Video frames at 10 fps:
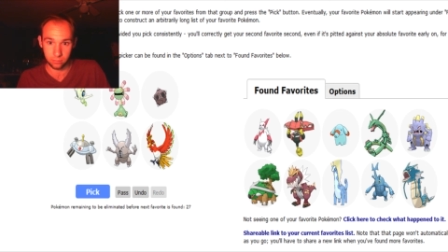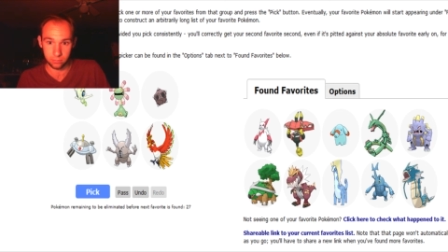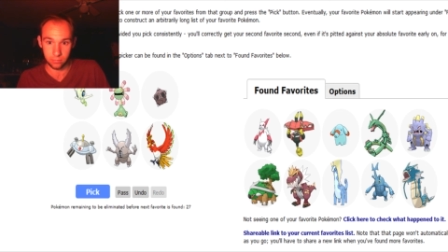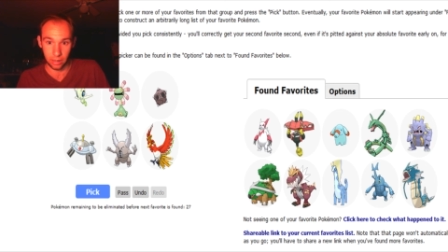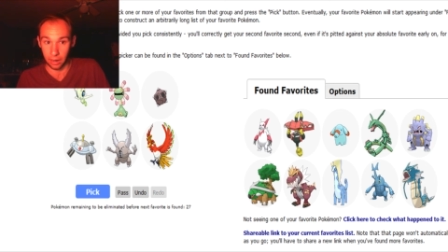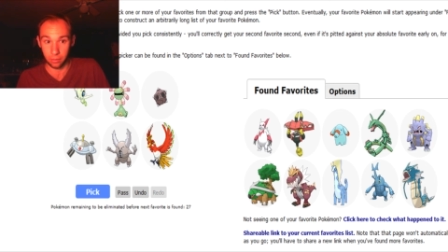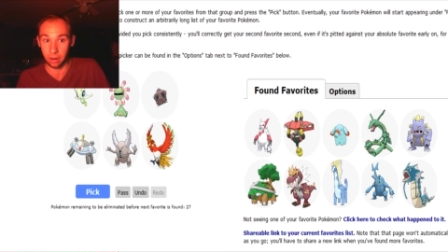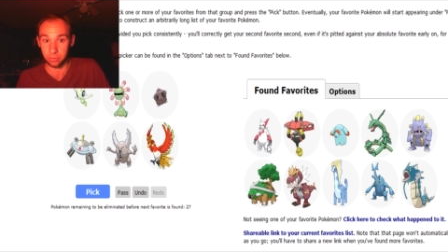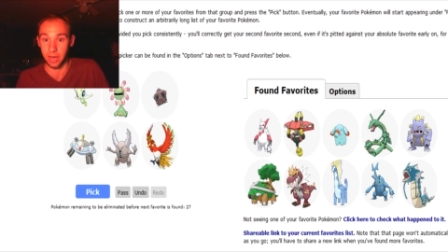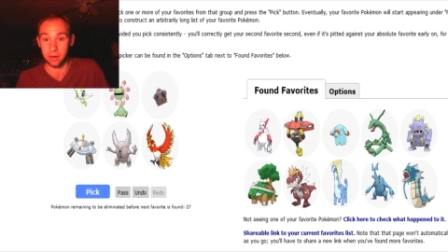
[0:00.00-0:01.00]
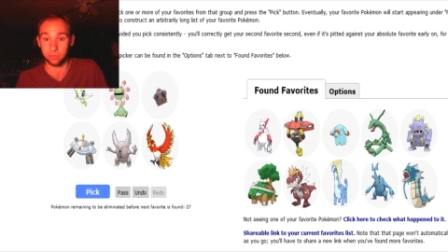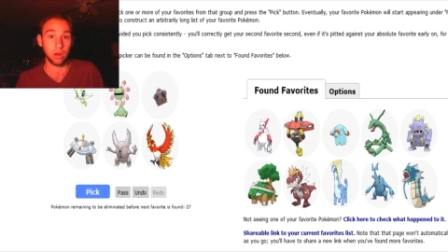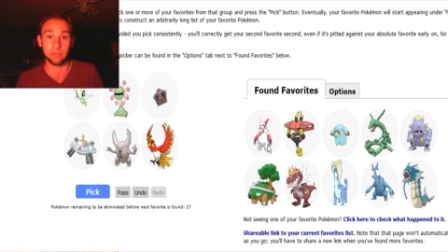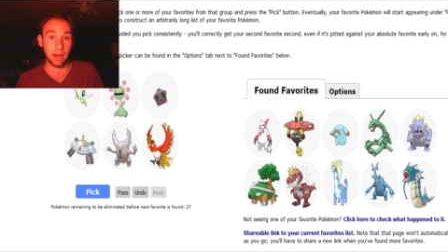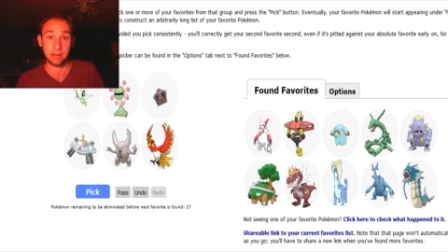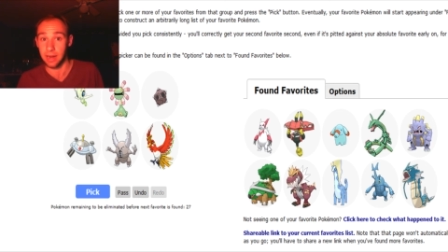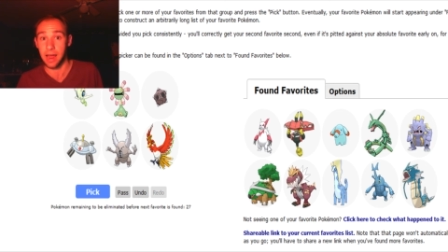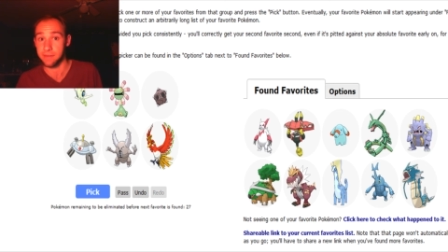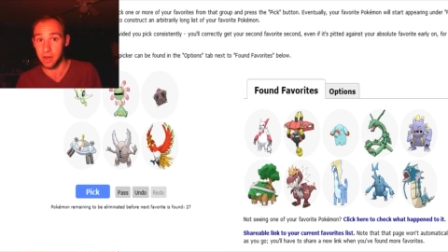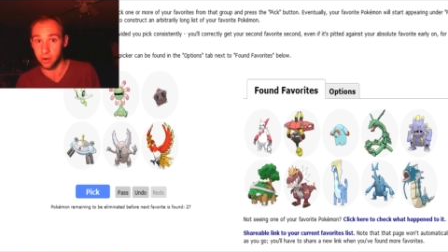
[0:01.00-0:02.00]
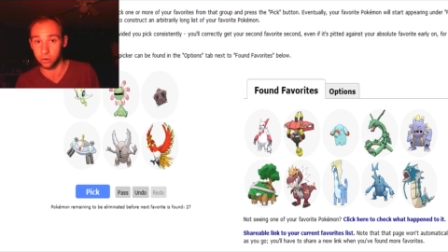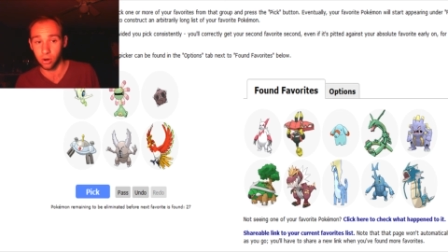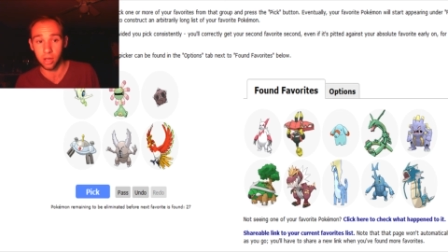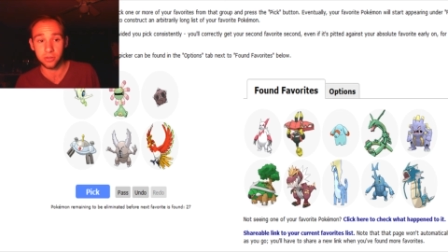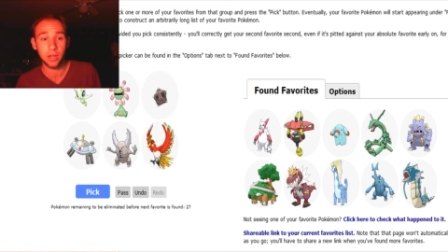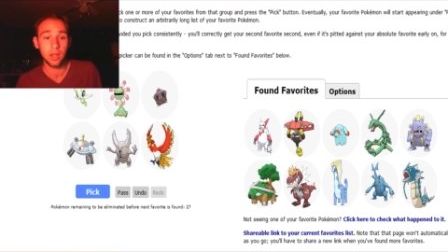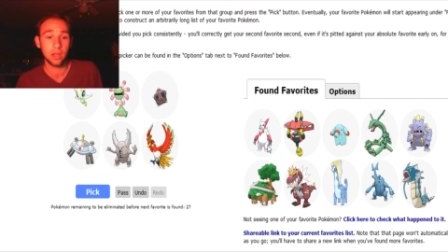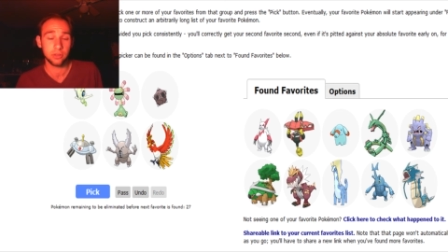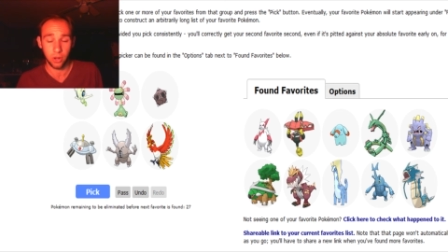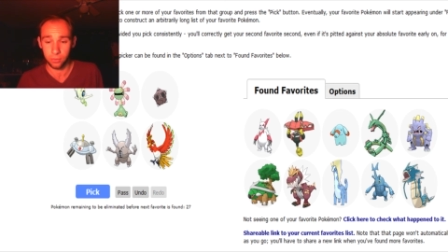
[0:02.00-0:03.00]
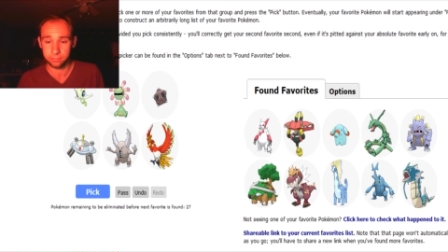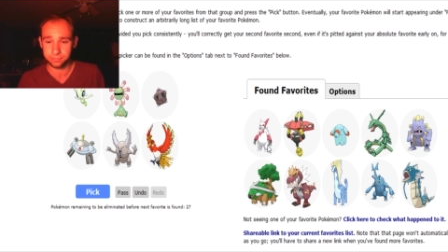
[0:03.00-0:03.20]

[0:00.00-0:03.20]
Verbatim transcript: Like, I, I would not have won if I did not have a Heracross. So,